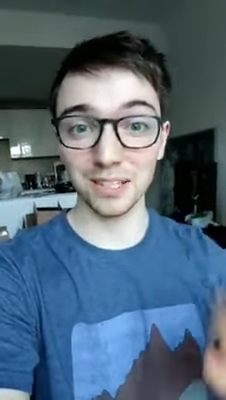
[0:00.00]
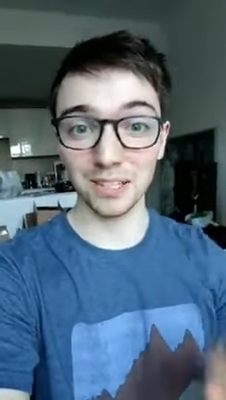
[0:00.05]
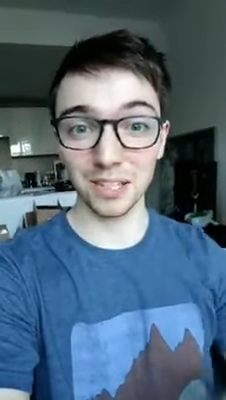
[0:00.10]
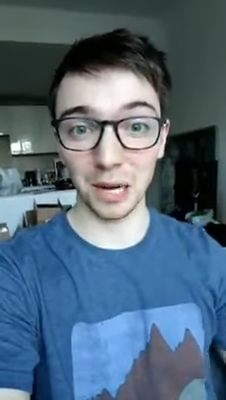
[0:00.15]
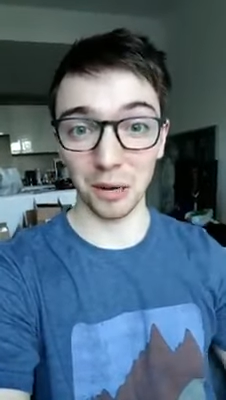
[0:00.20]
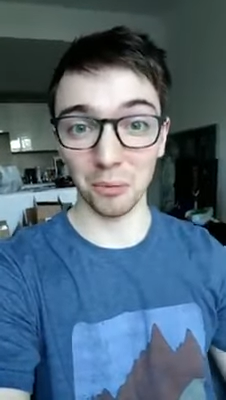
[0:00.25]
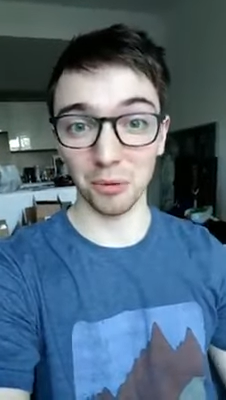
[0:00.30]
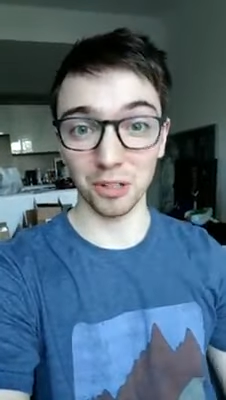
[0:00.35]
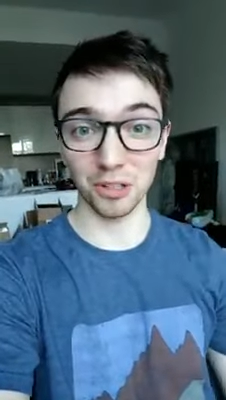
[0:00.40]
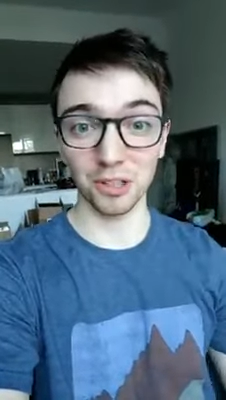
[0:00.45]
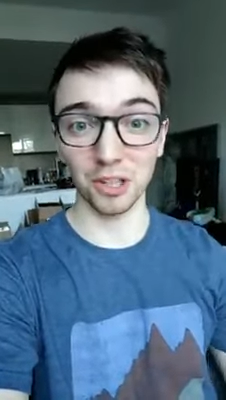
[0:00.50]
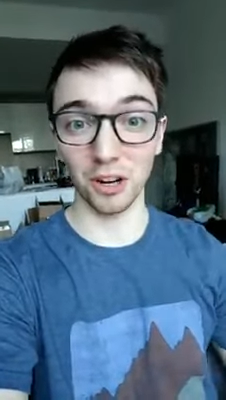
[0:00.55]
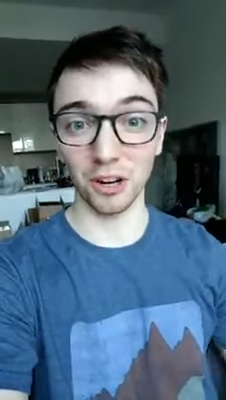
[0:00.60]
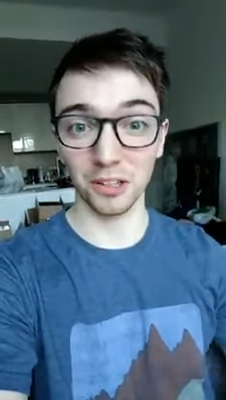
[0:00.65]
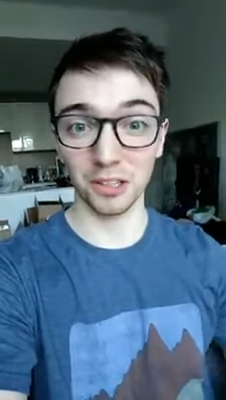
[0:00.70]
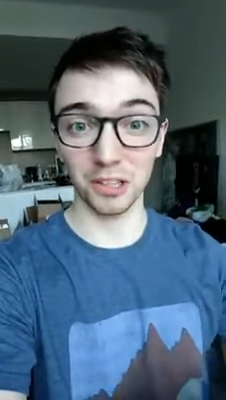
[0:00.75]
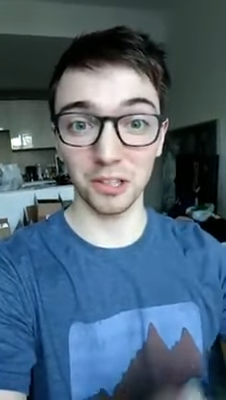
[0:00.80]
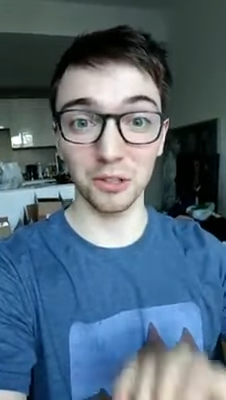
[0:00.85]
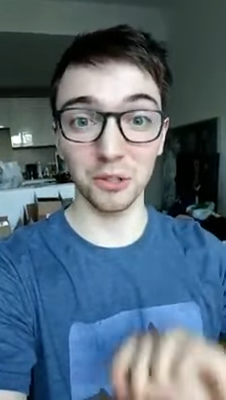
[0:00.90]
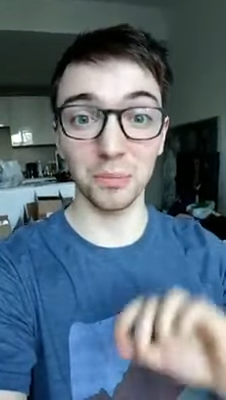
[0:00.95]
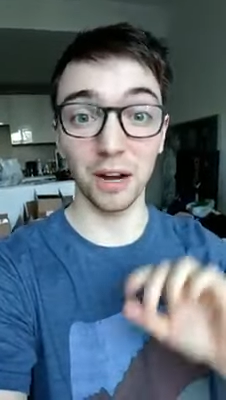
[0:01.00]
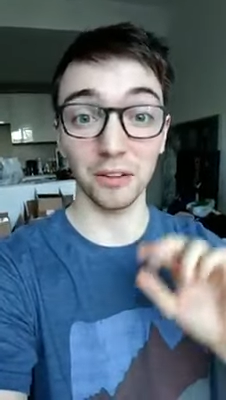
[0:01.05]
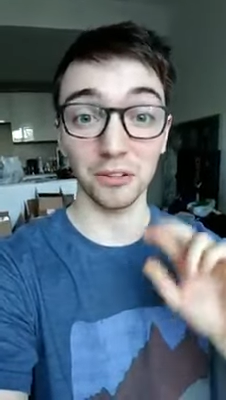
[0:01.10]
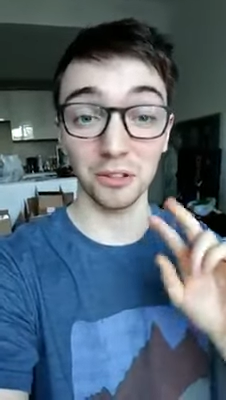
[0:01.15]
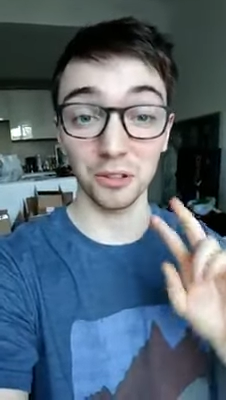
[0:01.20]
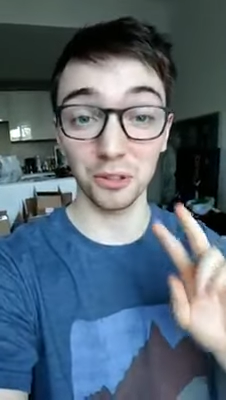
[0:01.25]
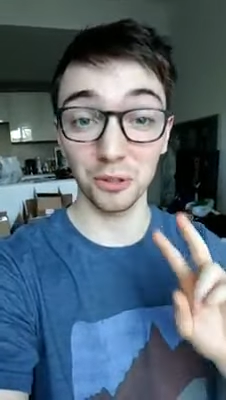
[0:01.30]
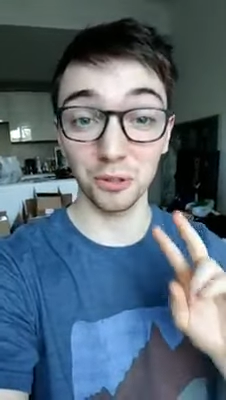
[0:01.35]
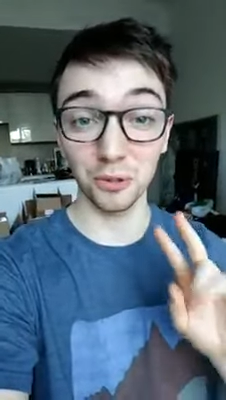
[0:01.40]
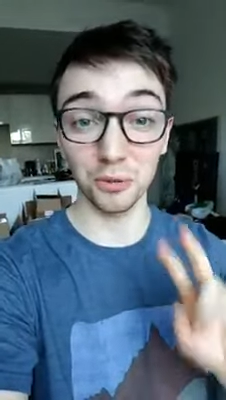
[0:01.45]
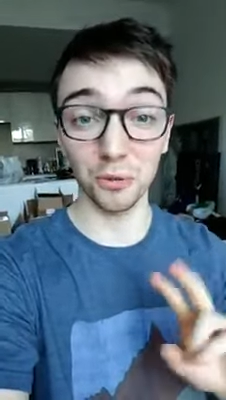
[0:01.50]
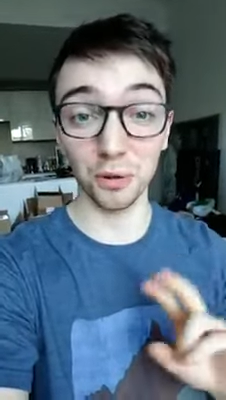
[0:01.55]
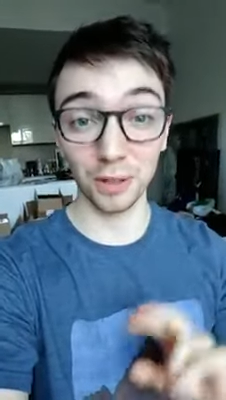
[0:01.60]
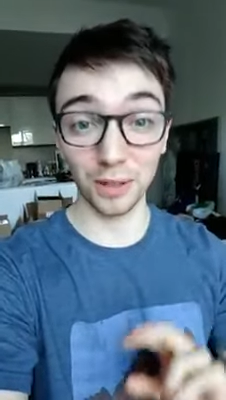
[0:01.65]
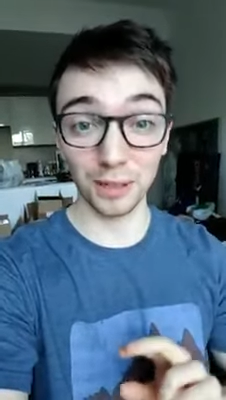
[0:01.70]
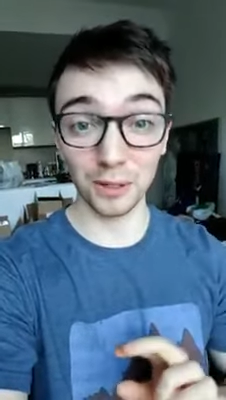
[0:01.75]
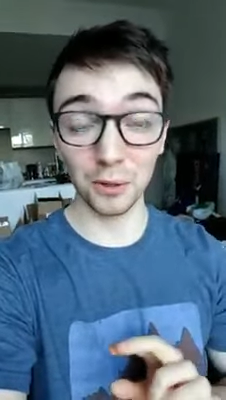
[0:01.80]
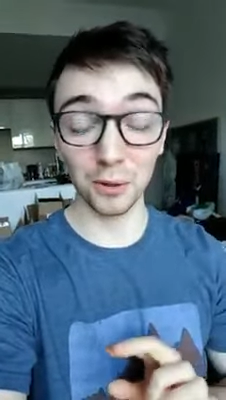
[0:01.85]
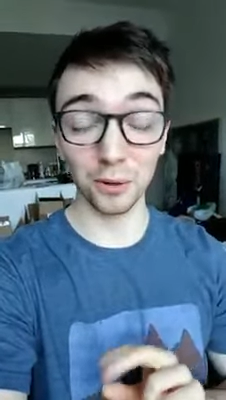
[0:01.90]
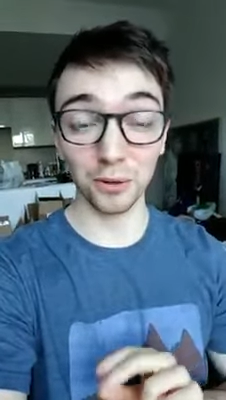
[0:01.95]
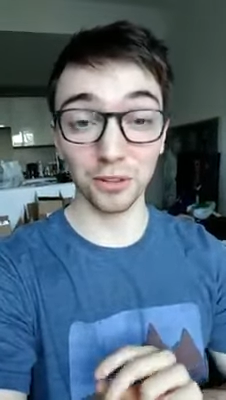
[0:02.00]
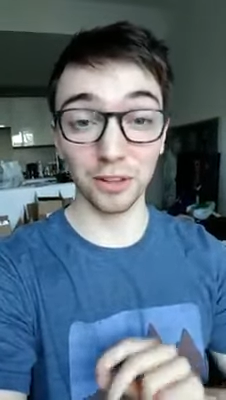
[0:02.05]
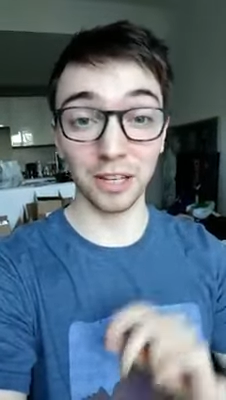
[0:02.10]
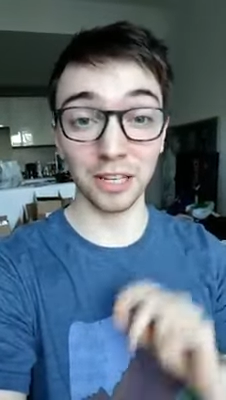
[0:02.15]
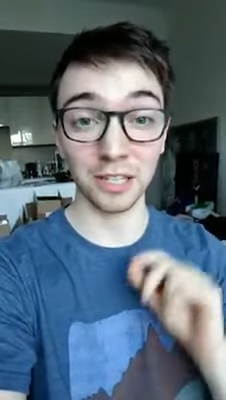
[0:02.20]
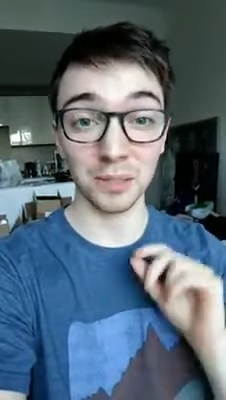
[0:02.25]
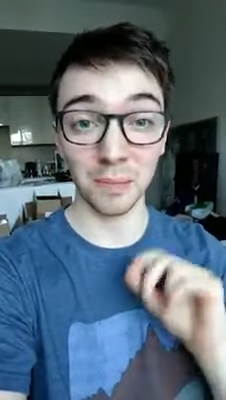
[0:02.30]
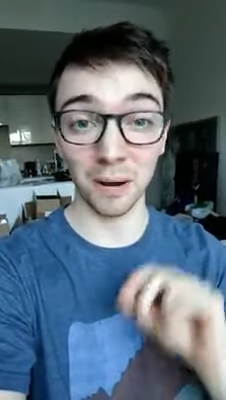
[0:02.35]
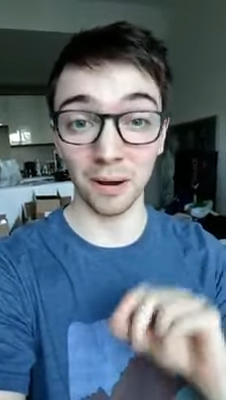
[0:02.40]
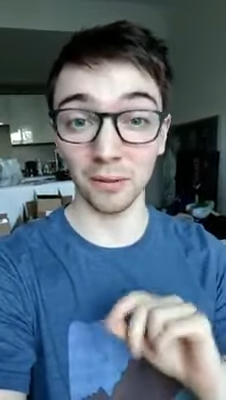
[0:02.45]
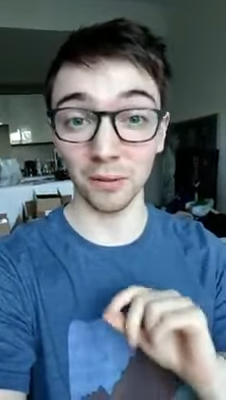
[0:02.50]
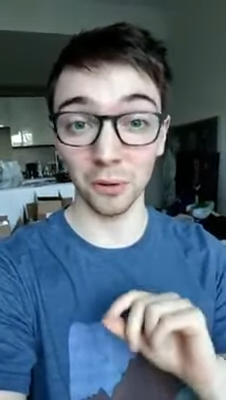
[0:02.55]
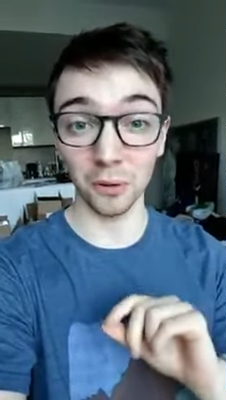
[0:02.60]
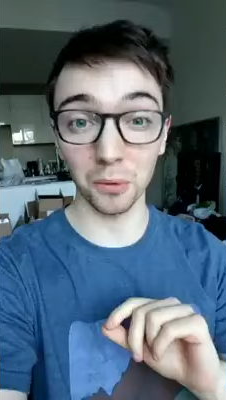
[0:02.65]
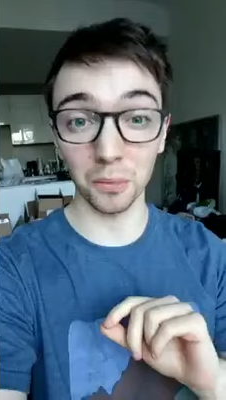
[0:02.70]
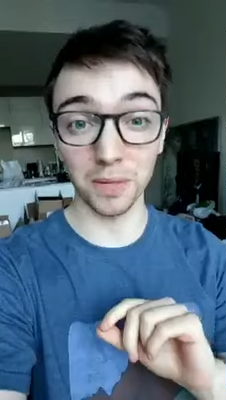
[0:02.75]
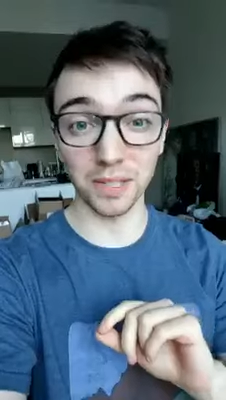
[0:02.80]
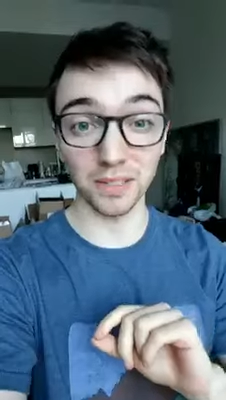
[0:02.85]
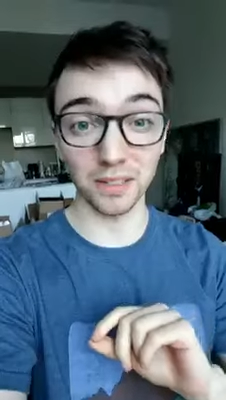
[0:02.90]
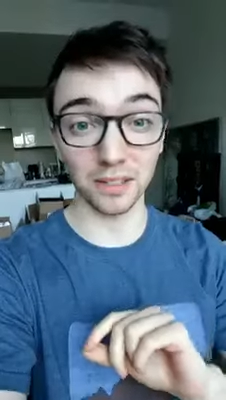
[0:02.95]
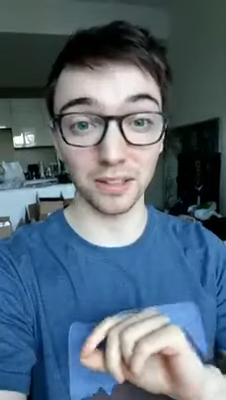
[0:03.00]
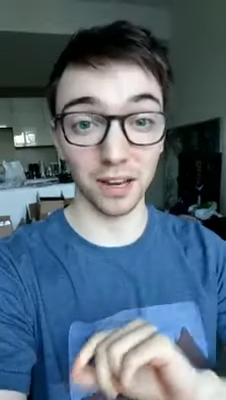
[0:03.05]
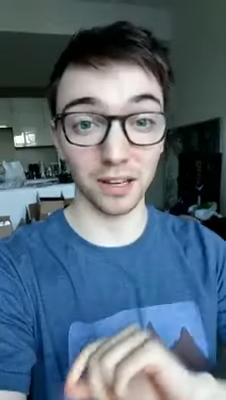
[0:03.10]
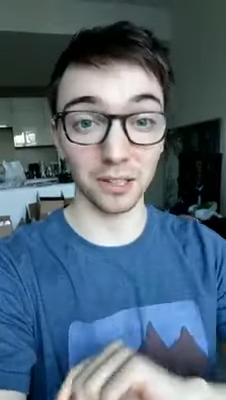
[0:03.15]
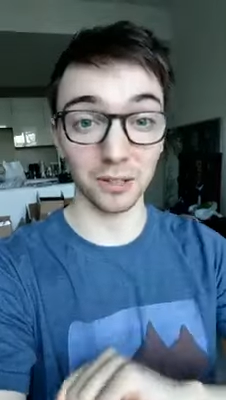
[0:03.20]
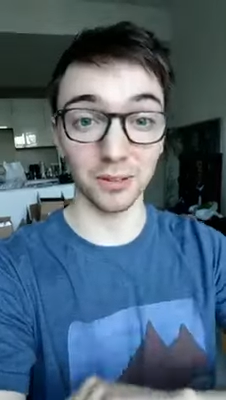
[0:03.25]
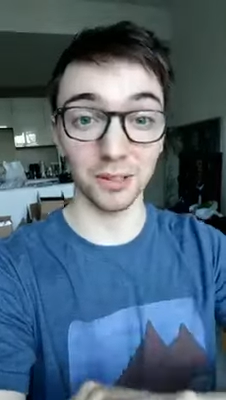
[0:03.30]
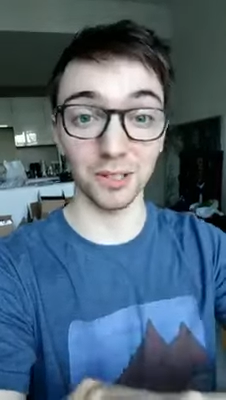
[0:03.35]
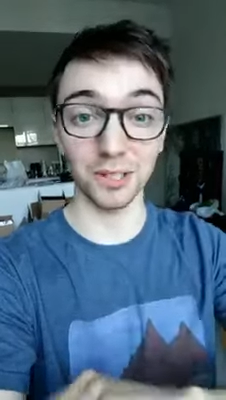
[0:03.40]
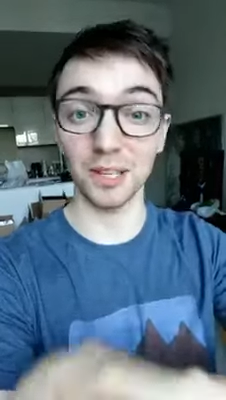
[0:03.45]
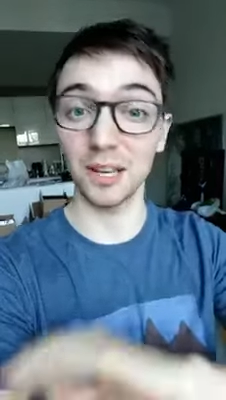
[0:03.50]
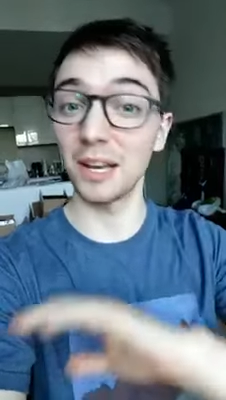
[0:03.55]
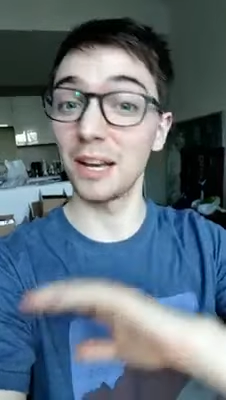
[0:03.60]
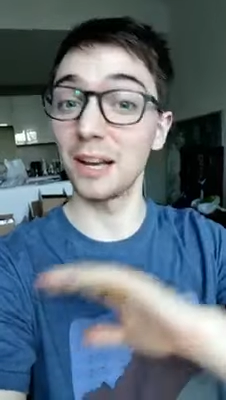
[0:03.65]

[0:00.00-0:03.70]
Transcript: I want to talk to you about two really cool things about local business hustlers.